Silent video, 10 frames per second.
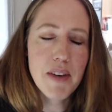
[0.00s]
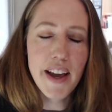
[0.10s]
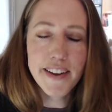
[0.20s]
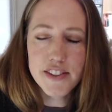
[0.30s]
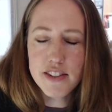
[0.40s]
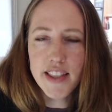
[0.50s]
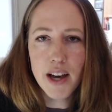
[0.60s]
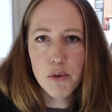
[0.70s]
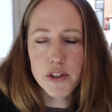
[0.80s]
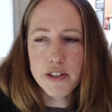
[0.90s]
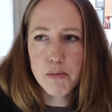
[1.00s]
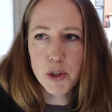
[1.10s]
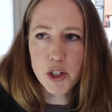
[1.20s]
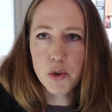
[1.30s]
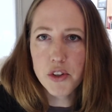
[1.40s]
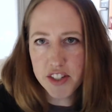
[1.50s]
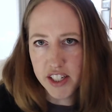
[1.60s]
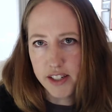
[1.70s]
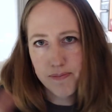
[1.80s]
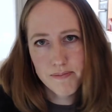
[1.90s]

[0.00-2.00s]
And that was pretty cool to see it.